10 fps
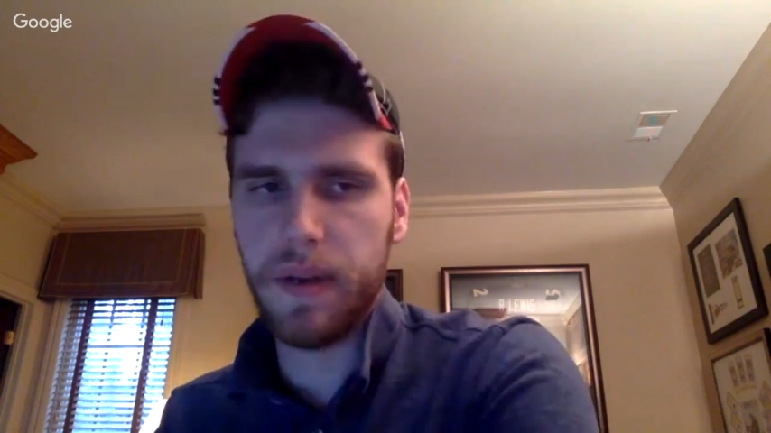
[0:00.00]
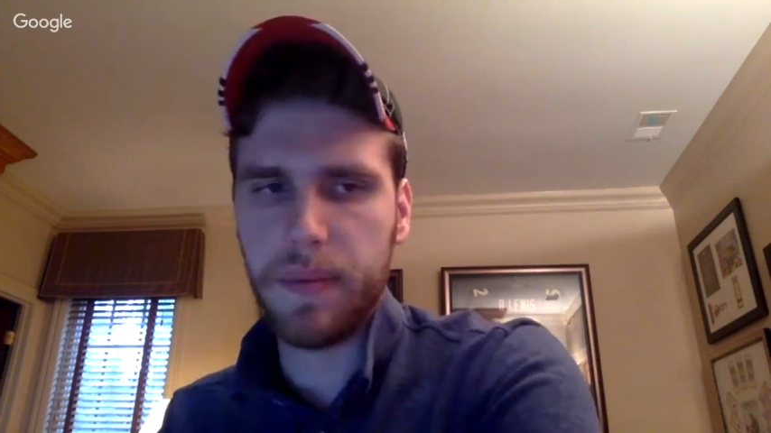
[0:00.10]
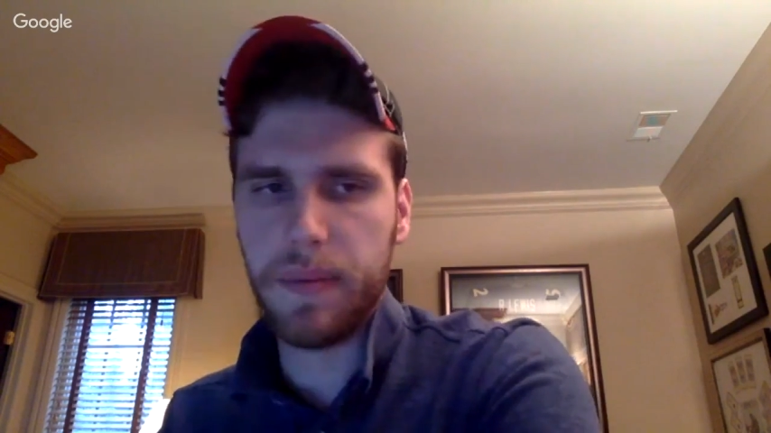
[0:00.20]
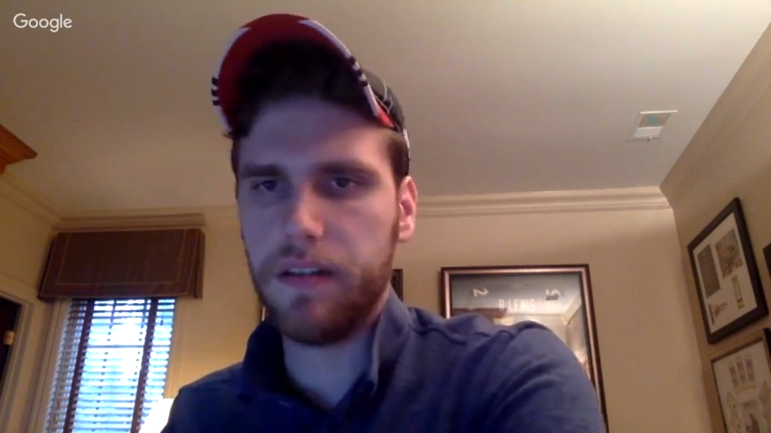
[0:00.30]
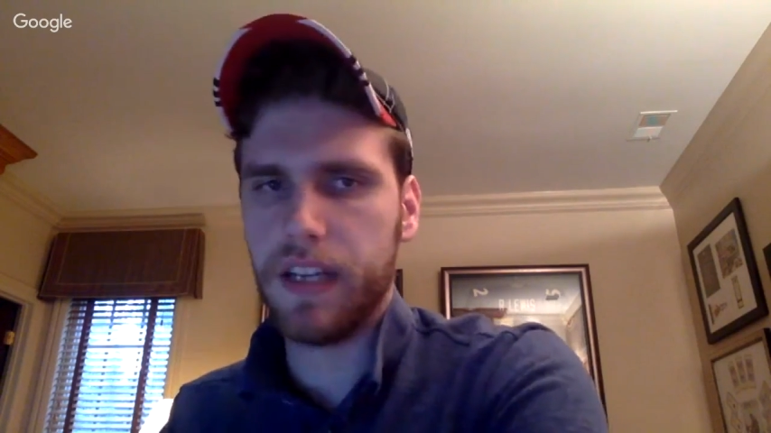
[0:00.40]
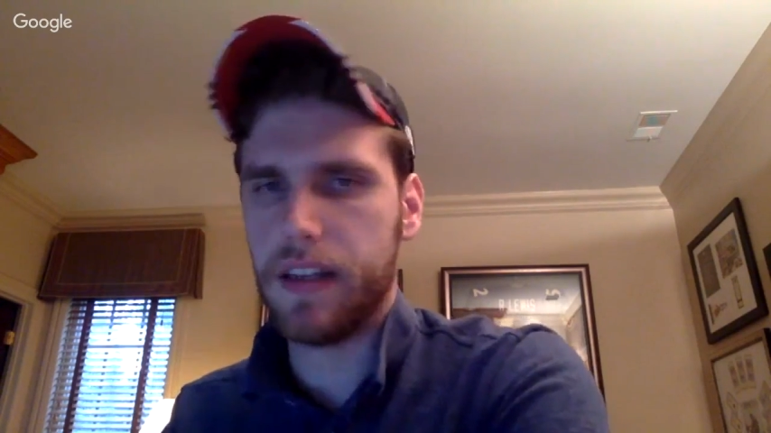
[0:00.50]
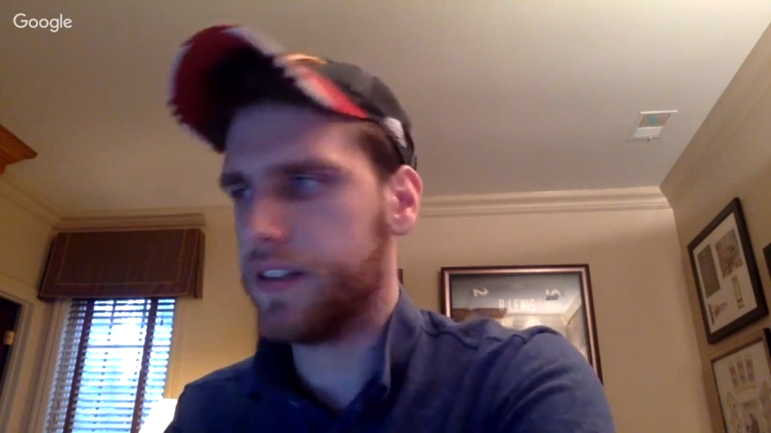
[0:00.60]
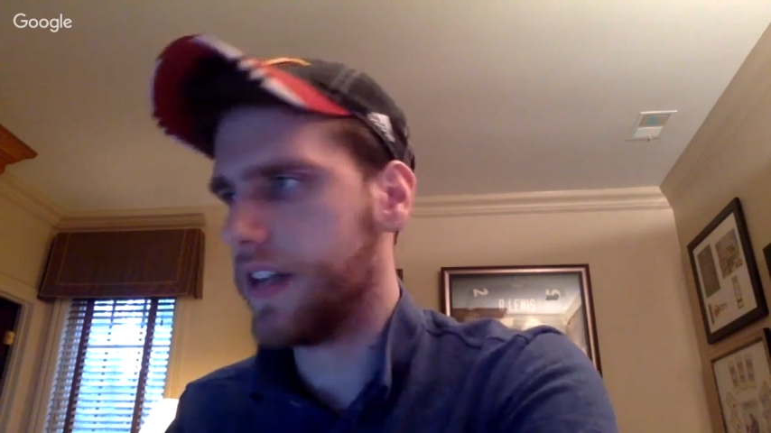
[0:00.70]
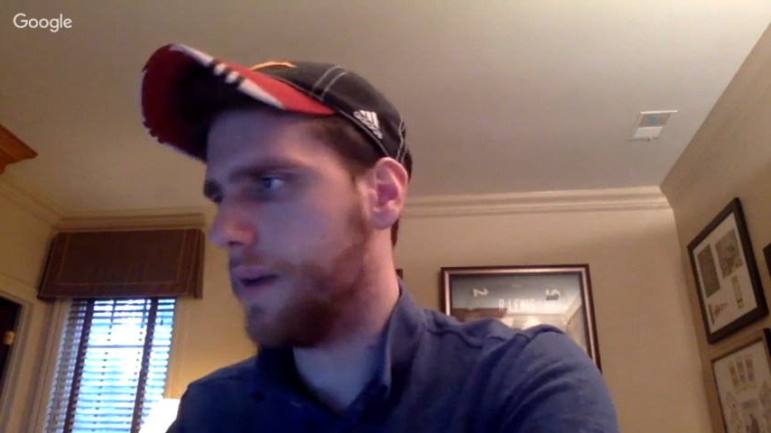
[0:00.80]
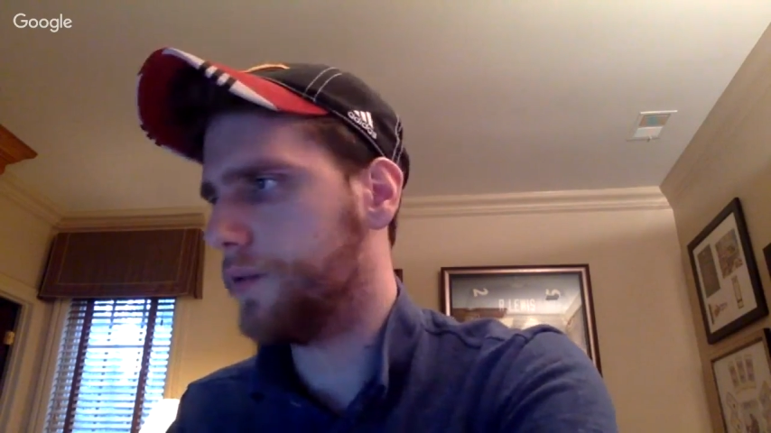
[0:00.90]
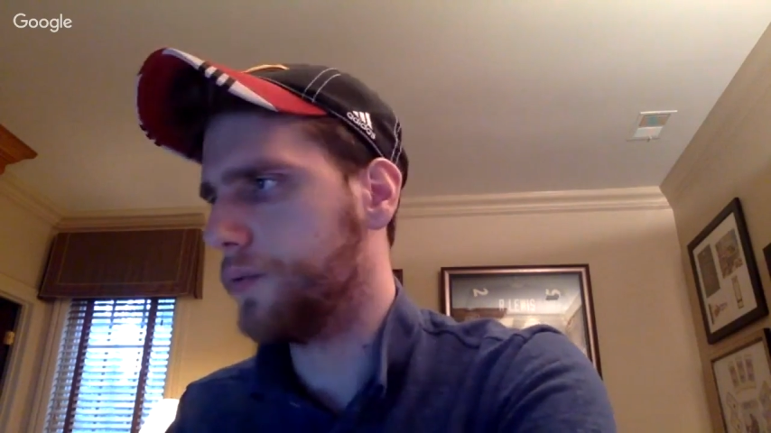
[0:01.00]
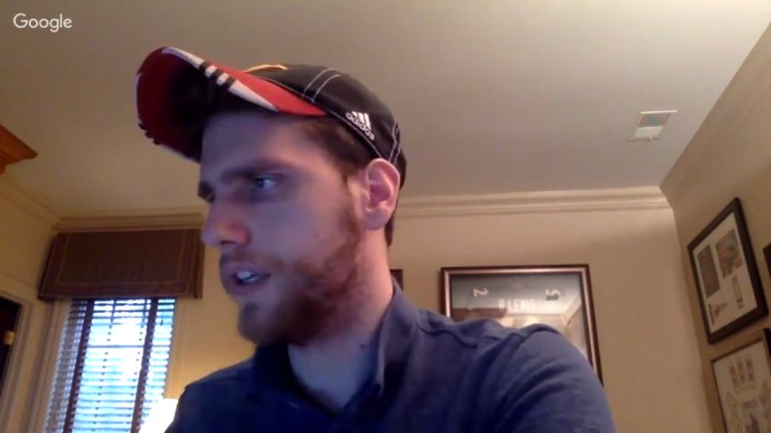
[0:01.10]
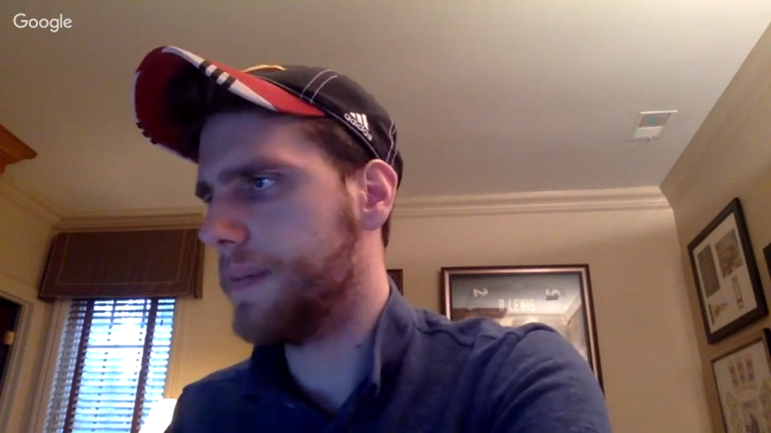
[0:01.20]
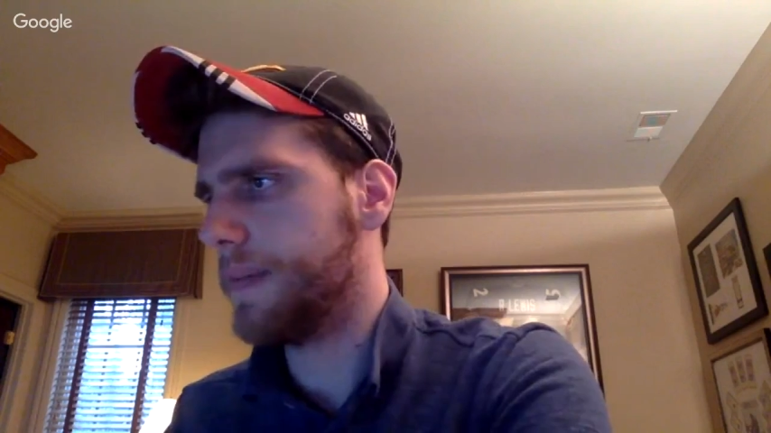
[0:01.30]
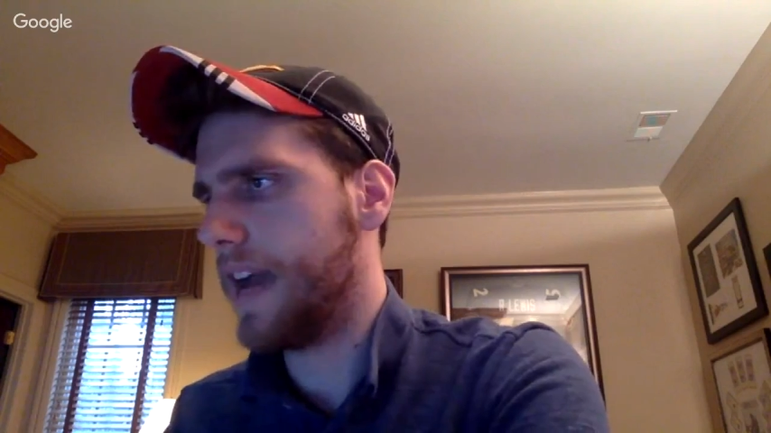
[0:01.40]
Apparently, this guy was
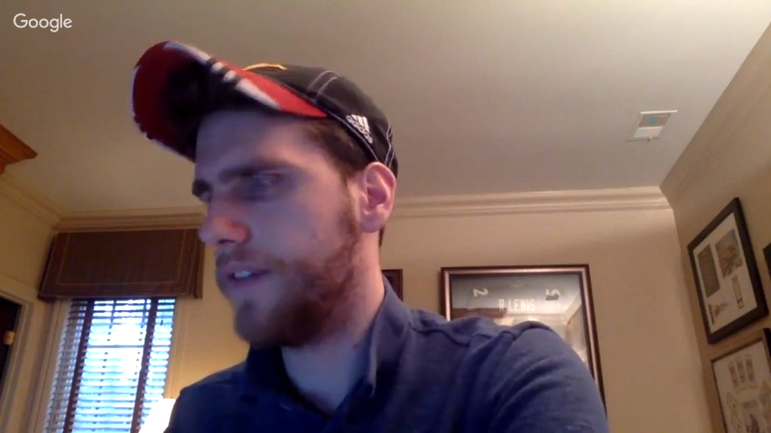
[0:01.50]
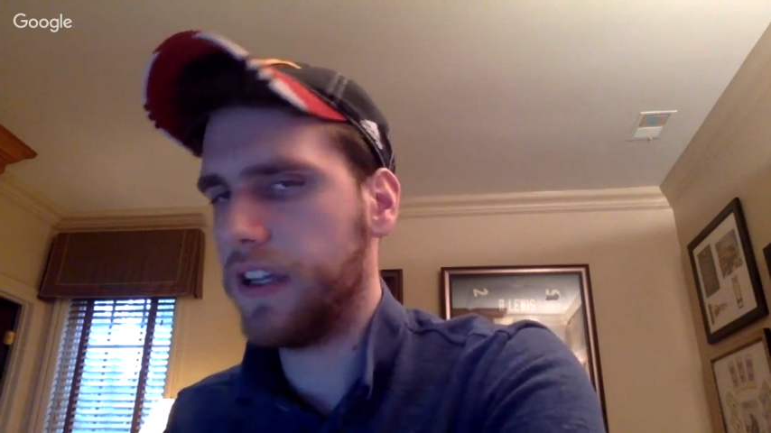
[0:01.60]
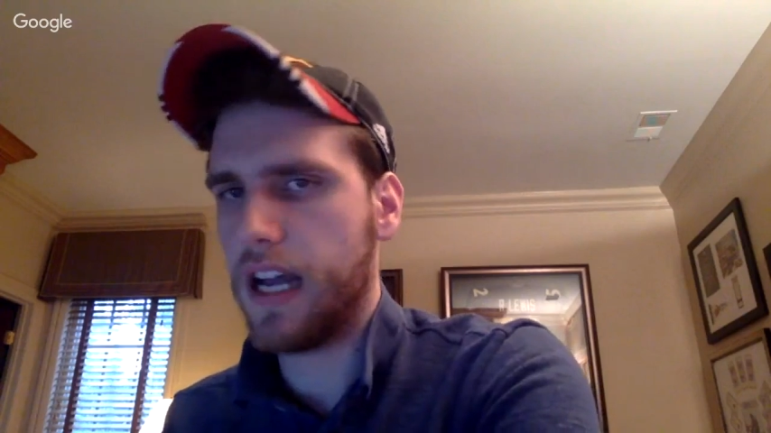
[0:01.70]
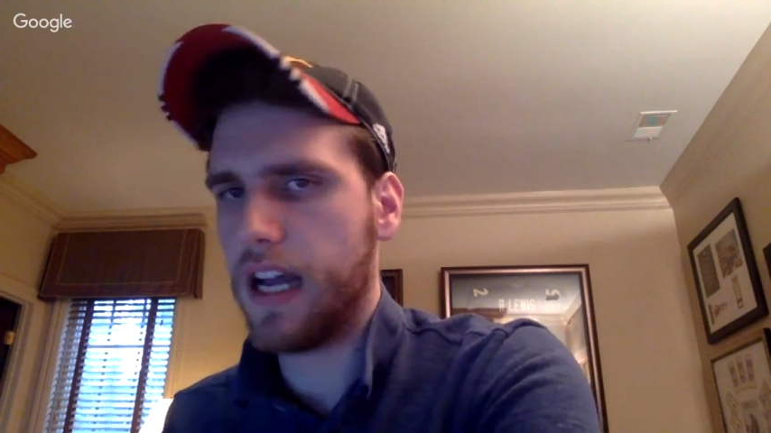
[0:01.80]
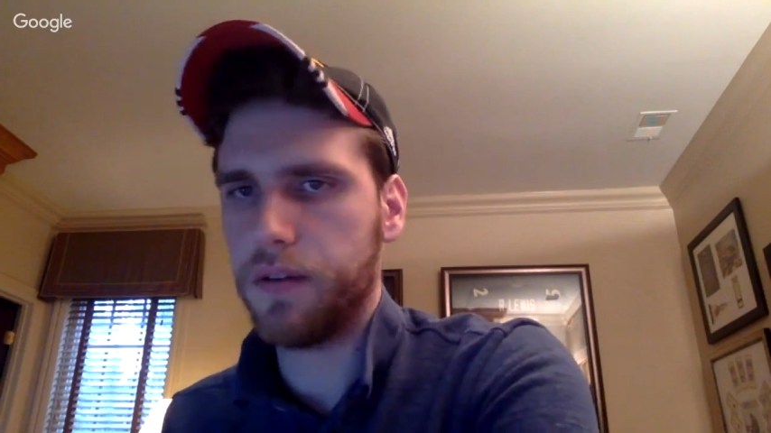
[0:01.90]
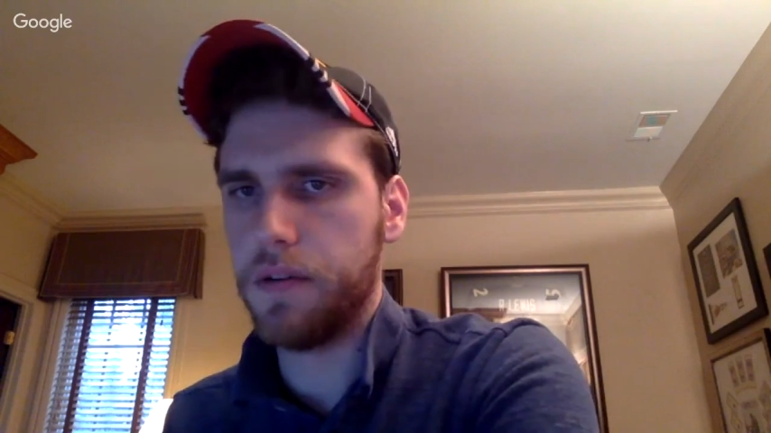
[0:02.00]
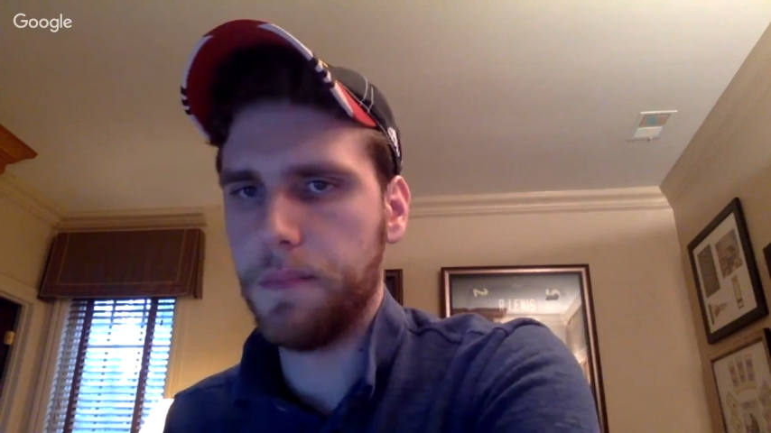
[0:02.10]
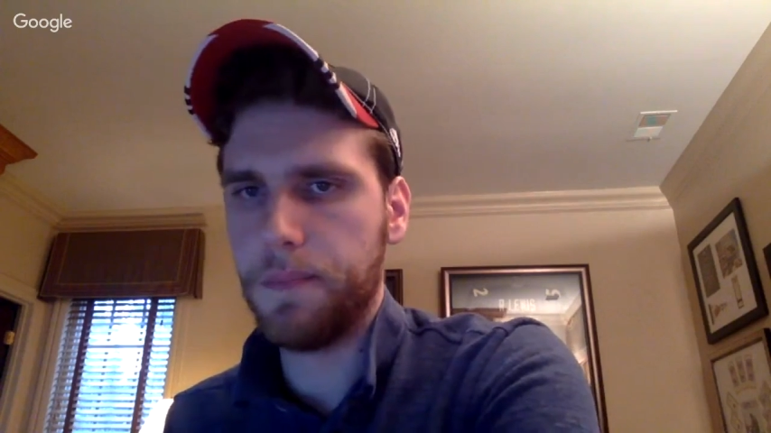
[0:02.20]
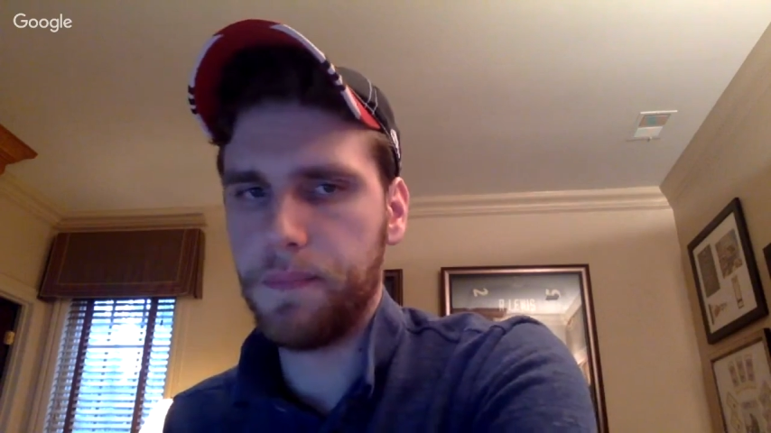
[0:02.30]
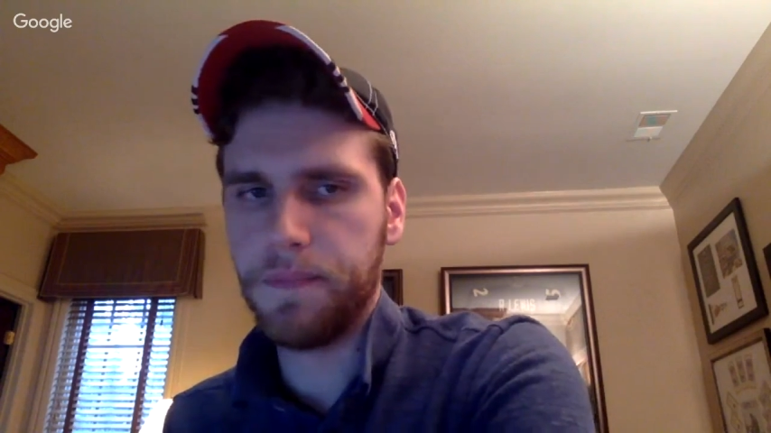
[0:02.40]
really bad for the locker room.